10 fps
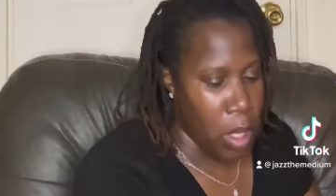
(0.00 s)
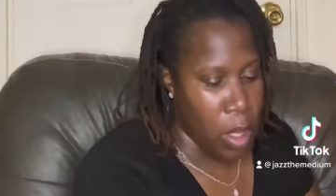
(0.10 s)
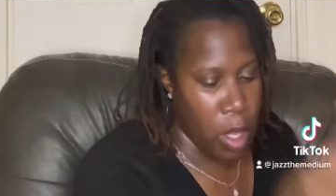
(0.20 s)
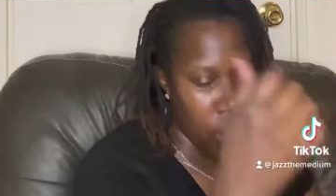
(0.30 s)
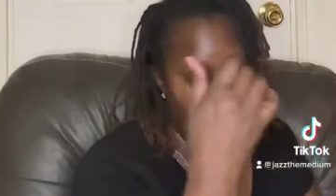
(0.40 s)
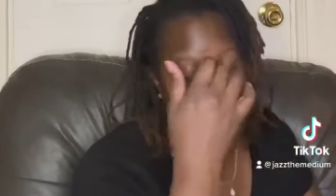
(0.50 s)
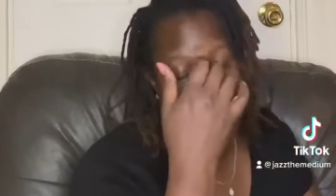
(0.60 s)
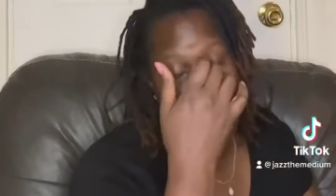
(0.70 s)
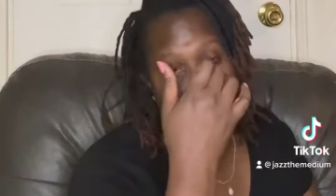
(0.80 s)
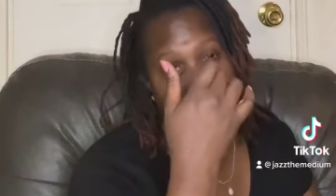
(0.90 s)
There's also
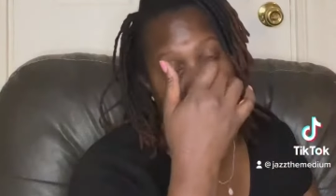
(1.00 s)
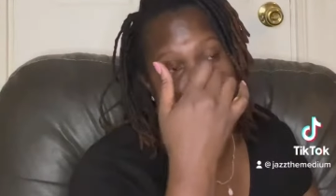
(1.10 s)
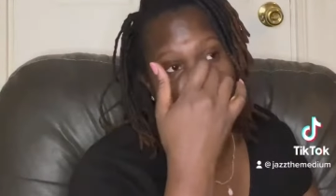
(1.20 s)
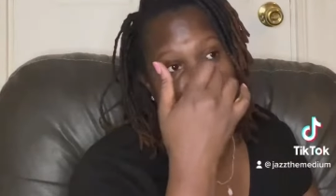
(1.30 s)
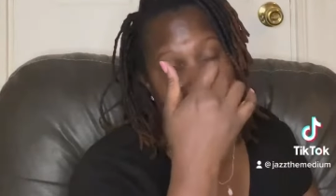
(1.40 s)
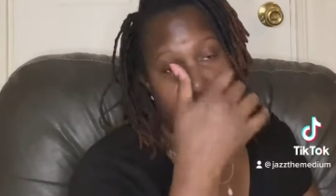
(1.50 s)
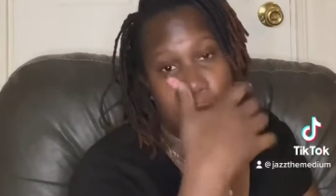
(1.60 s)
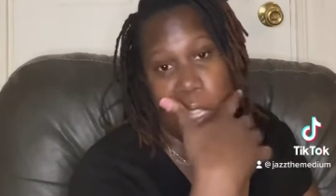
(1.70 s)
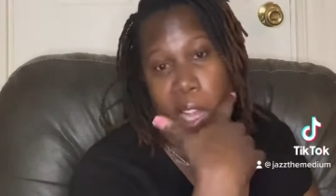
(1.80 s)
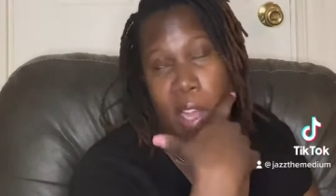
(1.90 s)
Earth here, which
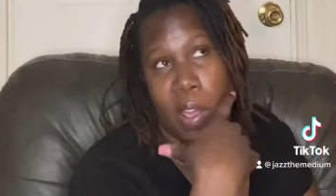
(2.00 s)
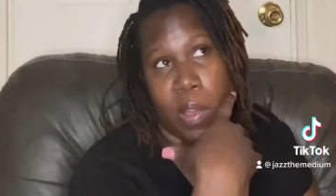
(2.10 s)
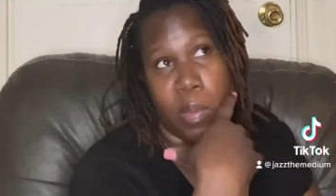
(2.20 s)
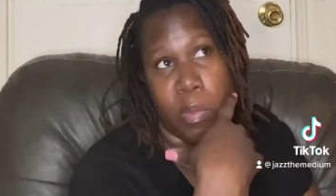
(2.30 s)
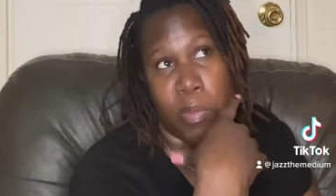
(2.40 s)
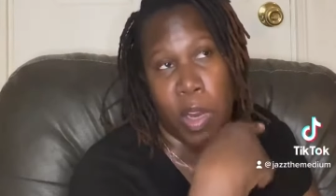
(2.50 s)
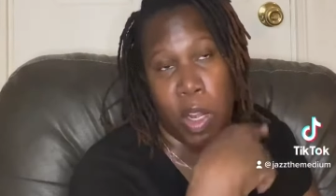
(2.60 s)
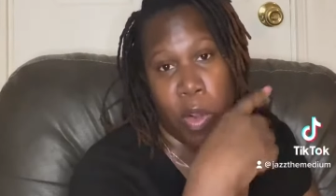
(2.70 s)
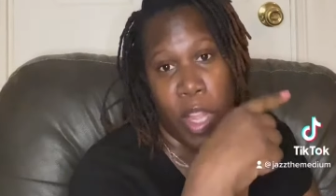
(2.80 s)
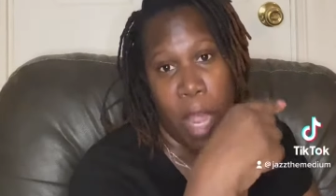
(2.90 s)
is
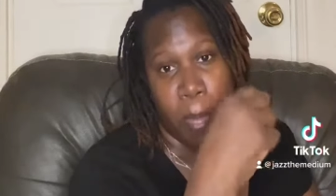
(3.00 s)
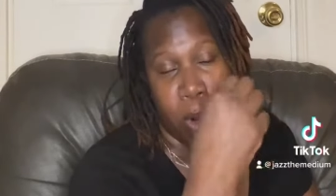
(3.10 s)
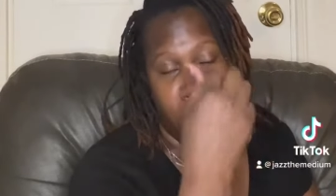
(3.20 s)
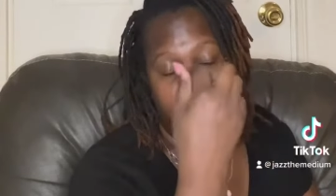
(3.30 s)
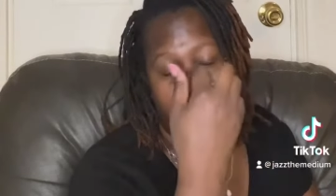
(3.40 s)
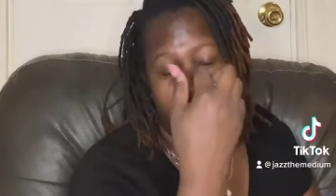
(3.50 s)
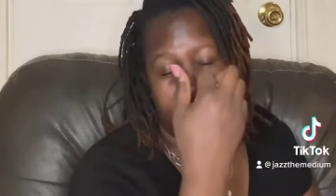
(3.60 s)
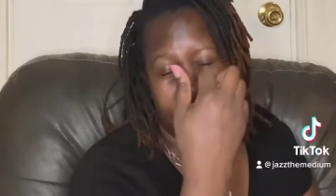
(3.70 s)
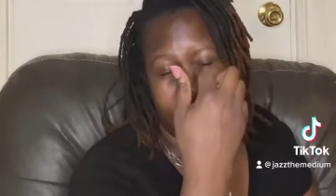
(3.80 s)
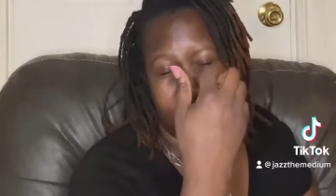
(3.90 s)
Virgo, Capricorn.